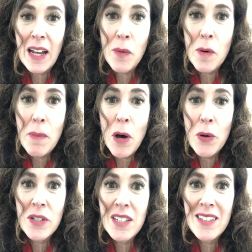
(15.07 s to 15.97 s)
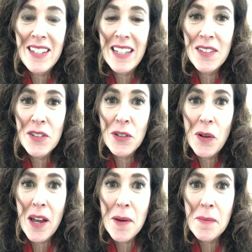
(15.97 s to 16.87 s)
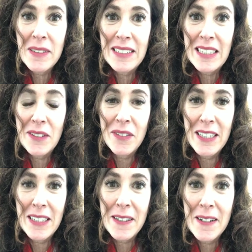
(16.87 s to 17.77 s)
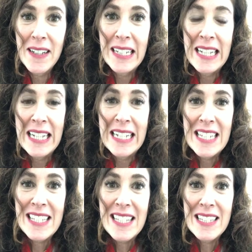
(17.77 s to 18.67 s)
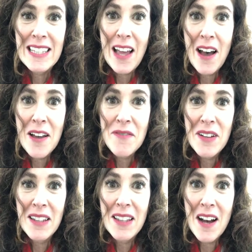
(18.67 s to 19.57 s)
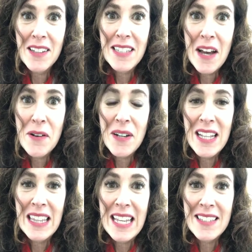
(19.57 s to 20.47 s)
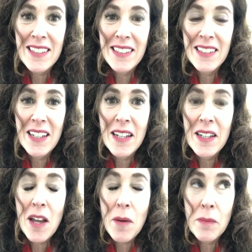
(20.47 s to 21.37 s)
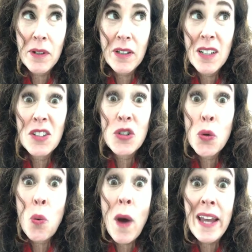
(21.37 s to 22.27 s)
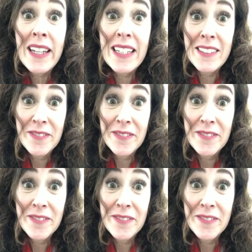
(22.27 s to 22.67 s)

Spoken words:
I will post it to Instagram TV. This is live lockdown lesson number 20.